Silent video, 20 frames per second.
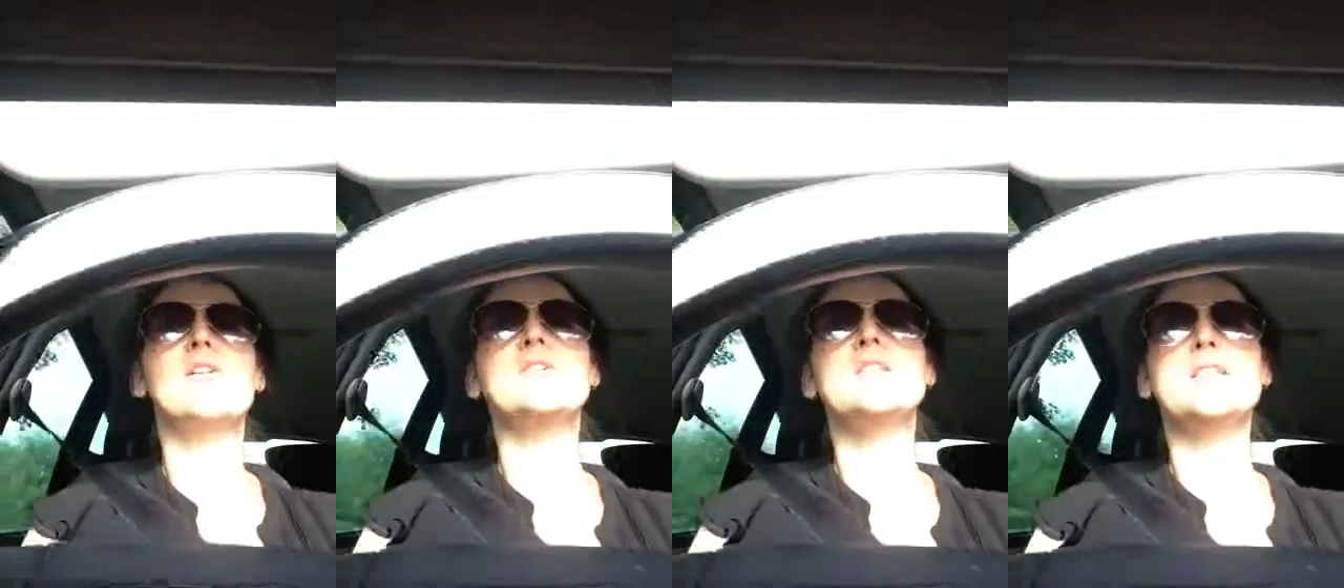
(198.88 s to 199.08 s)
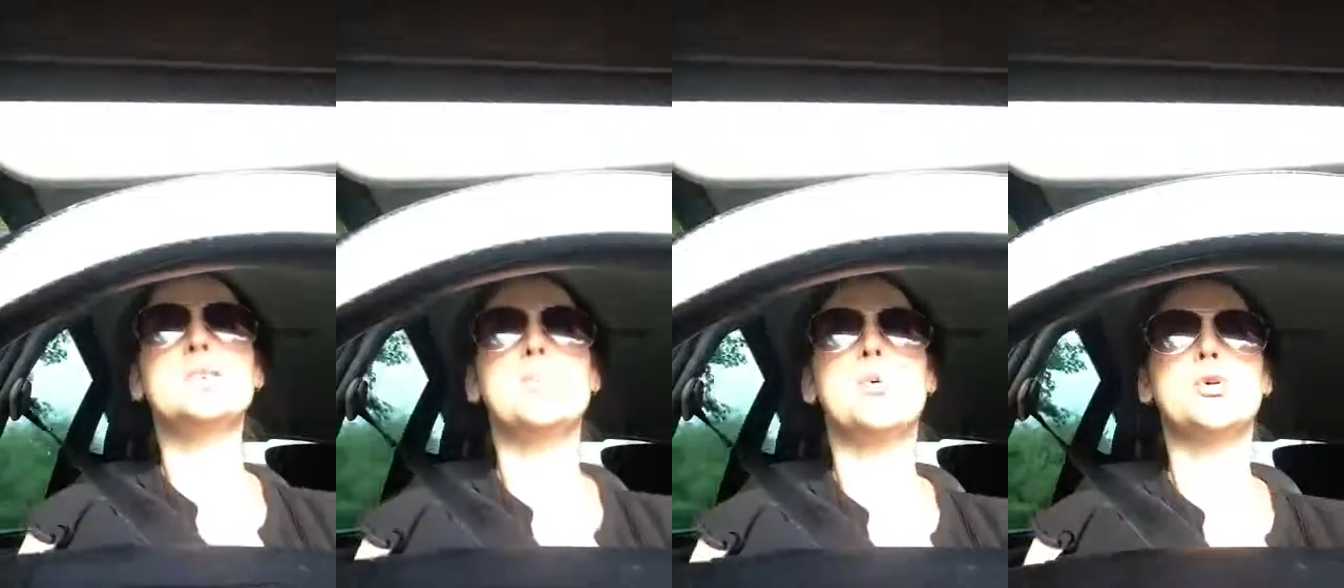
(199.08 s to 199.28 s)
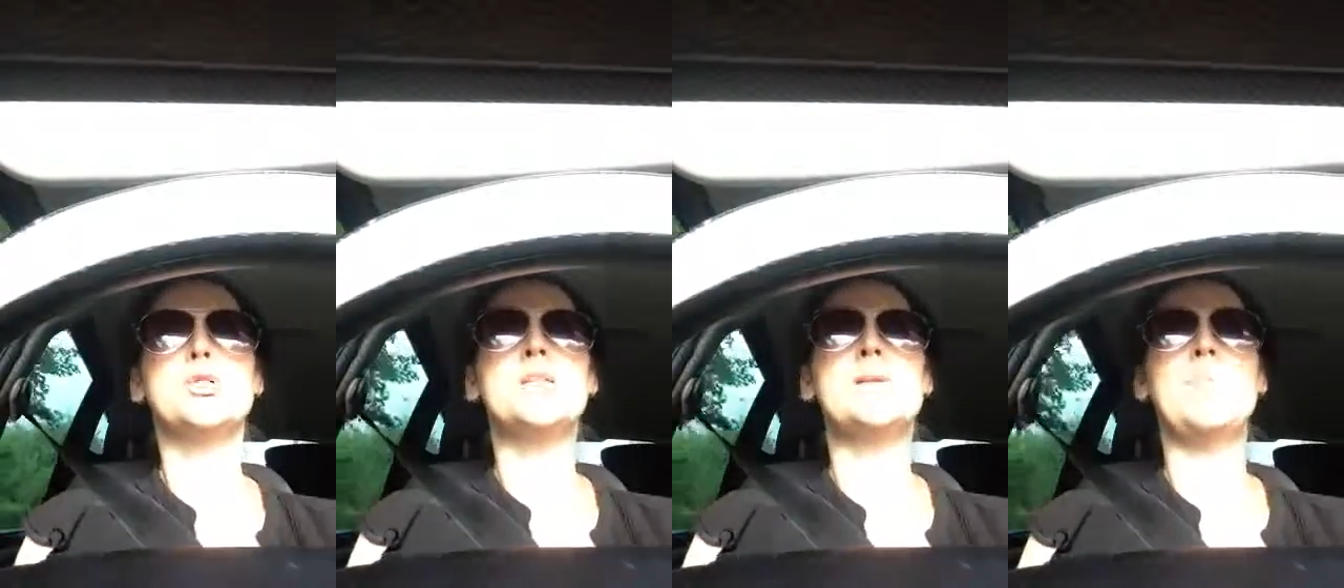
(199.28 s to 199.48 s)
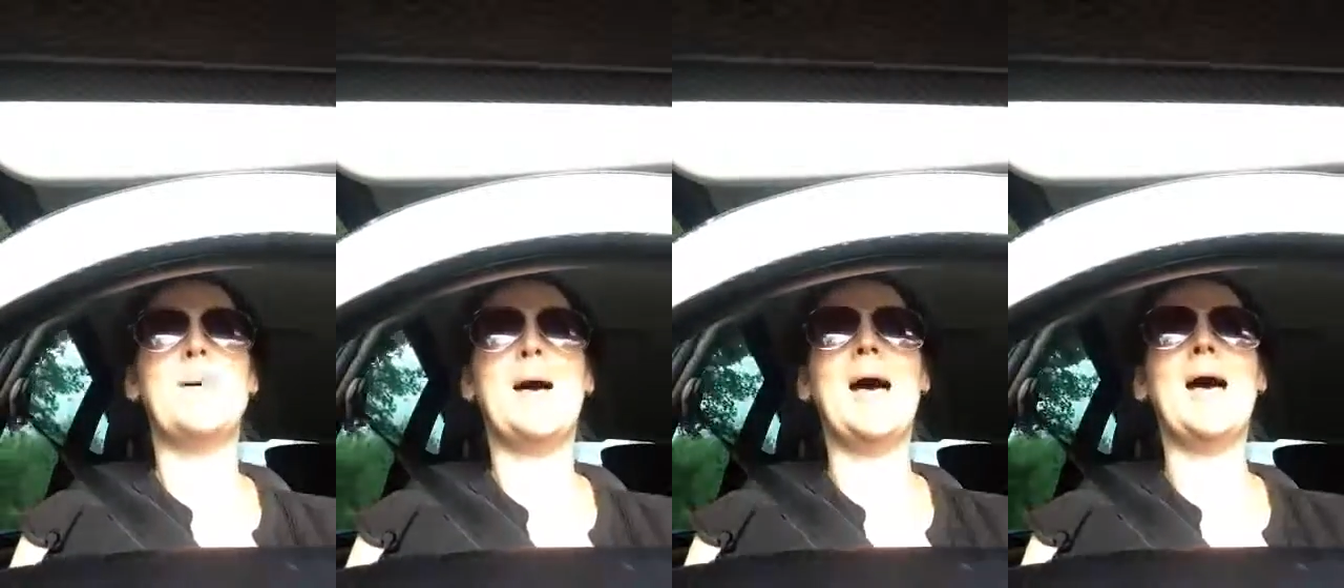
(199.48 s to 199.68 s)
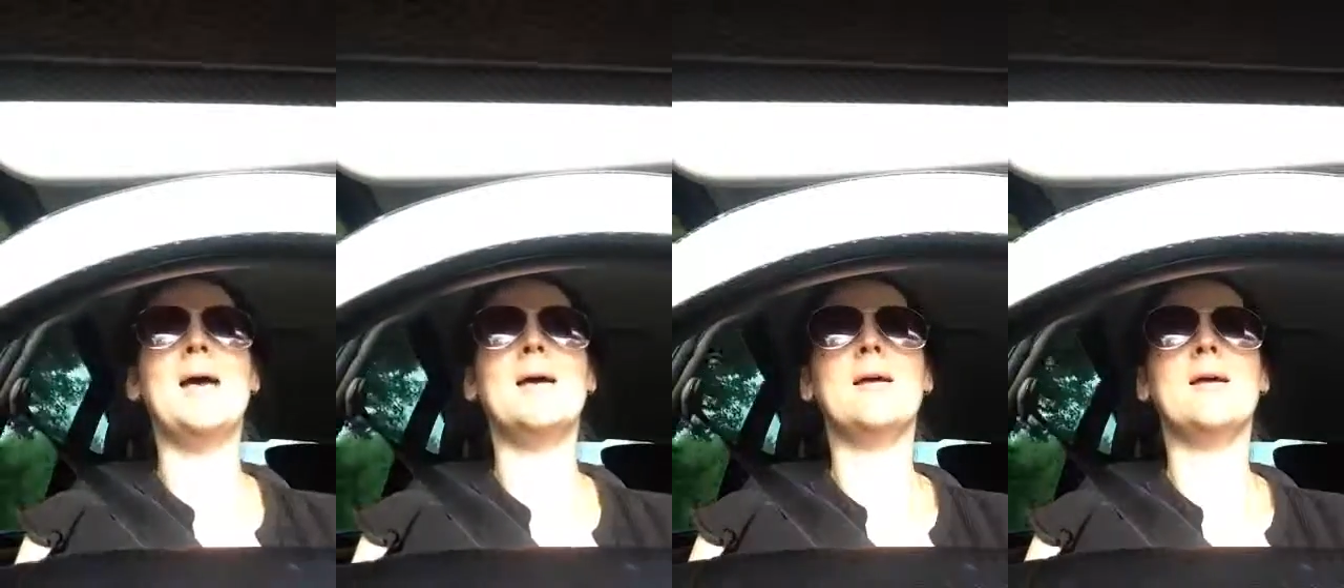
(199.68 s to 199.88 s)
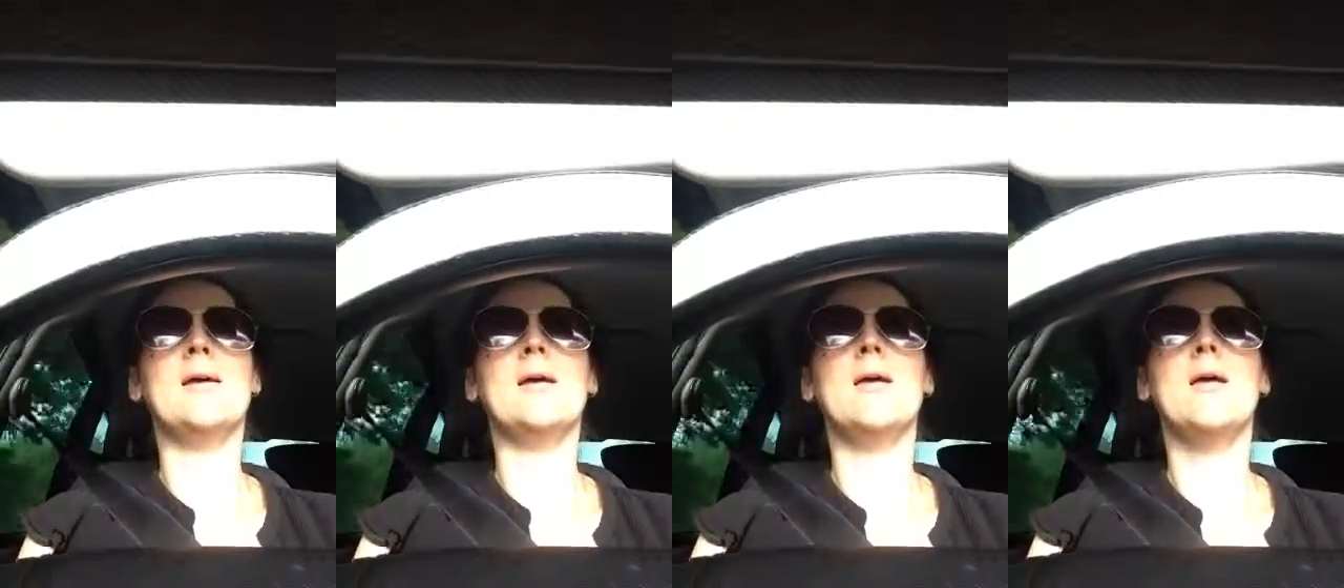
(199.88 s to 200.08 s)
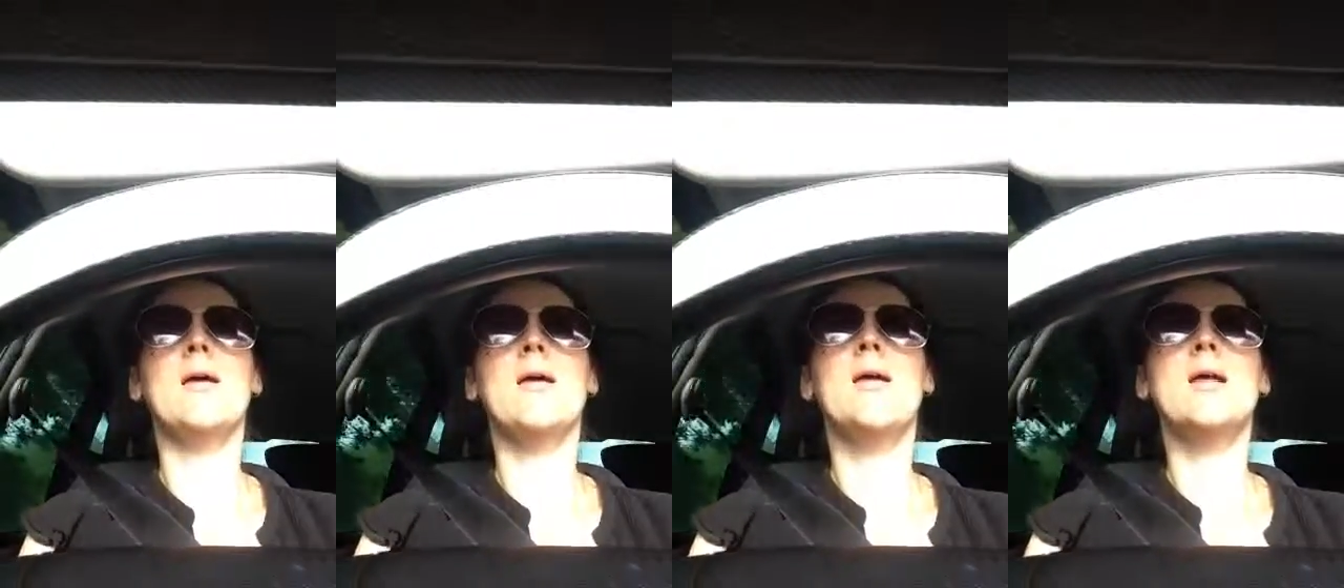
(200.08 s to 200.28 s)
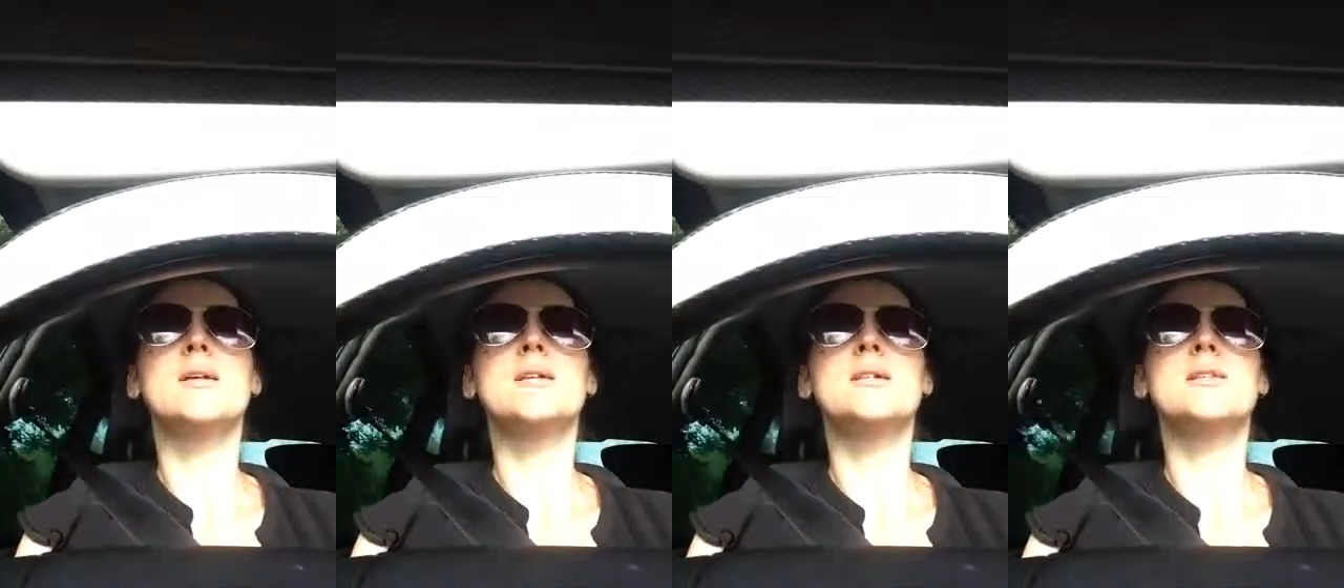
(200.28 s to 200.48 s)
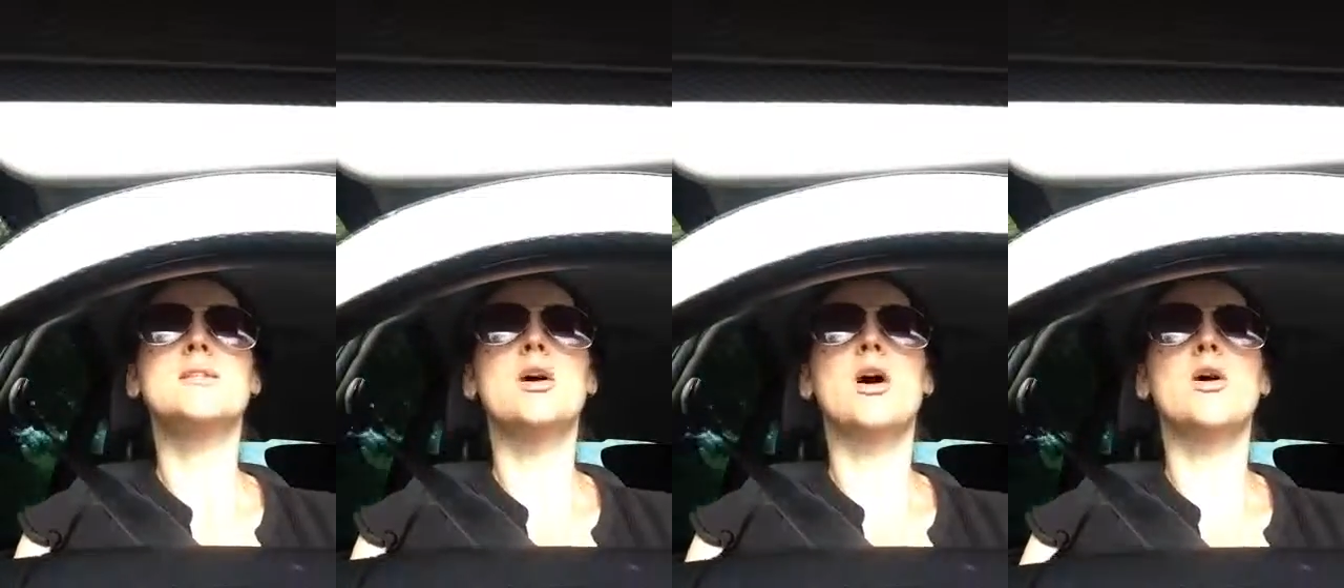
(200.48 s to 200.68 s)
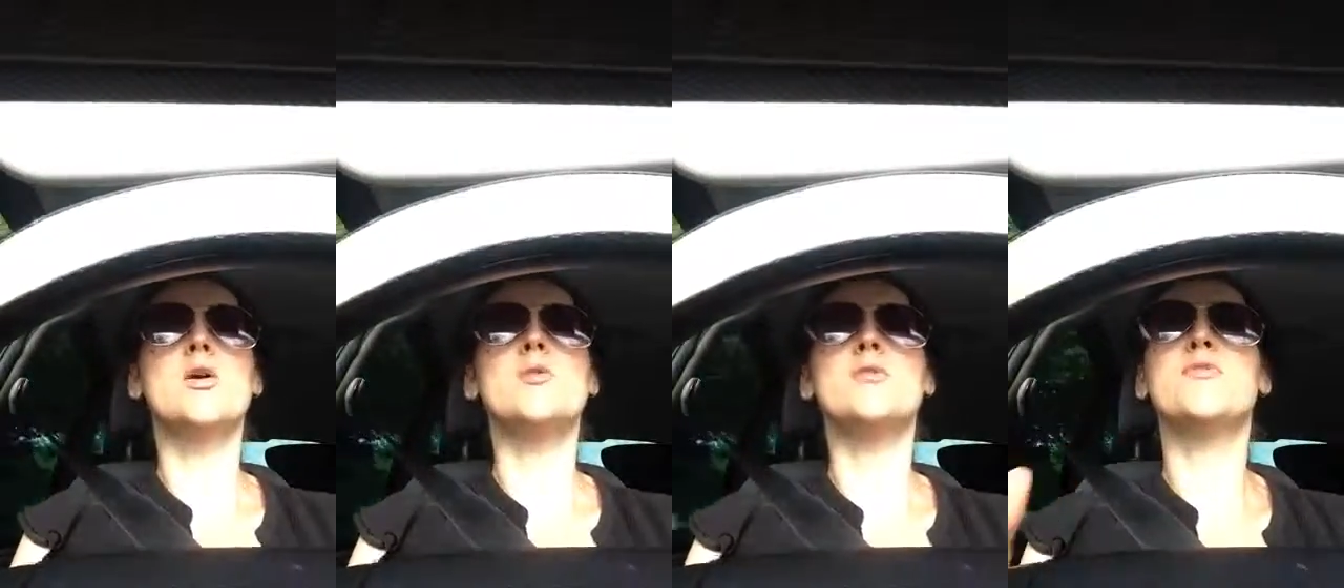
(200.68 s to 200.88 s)
very spotty back
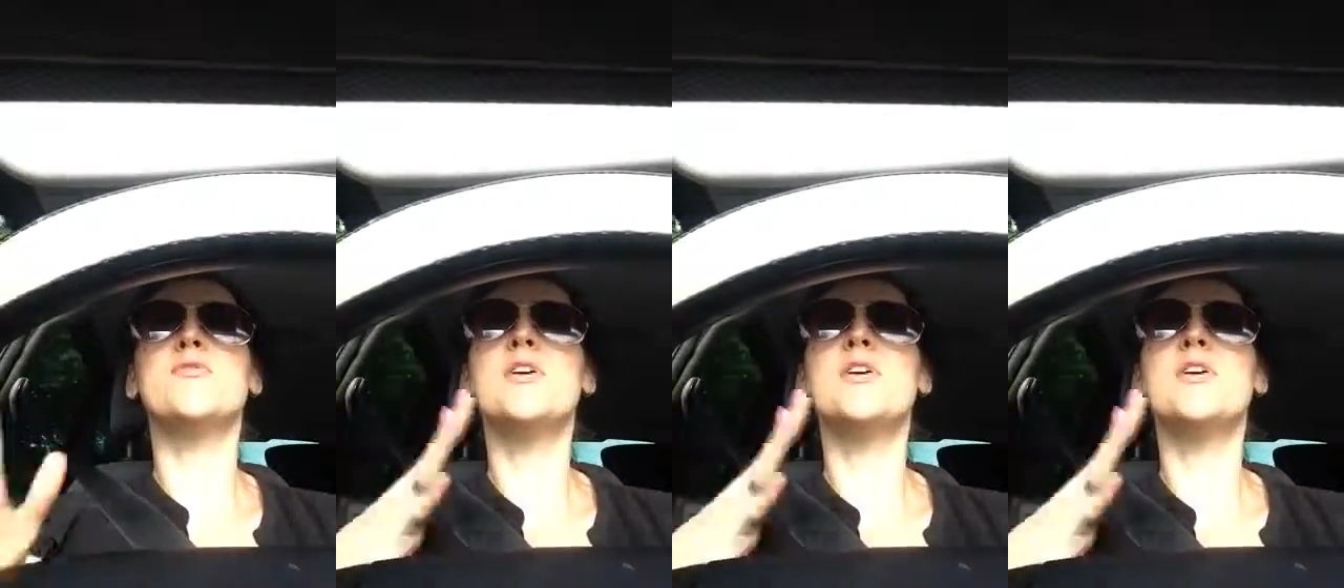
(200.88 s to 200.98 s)
so